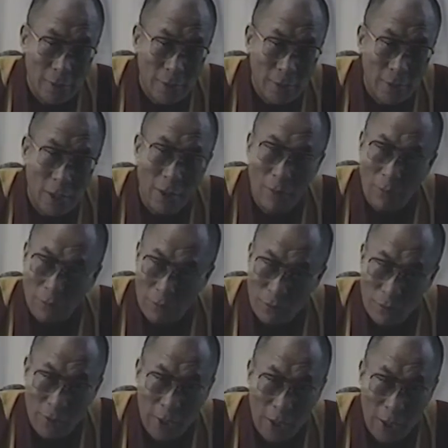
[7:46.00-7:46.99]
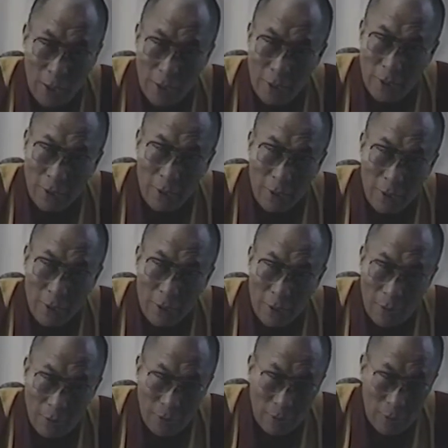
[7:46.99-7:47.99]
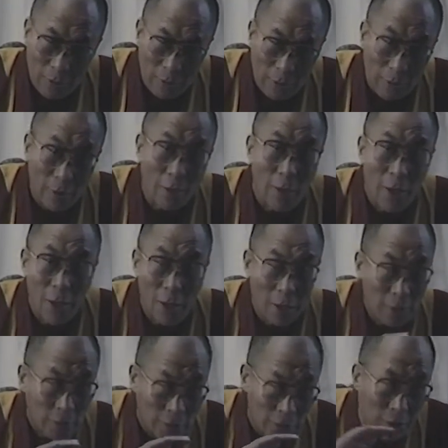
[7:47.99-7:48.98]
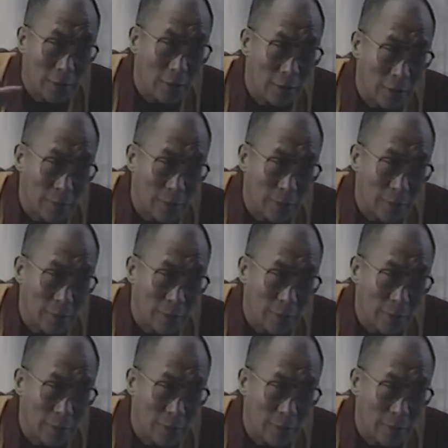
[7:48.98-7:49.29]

Now, today, I think, generally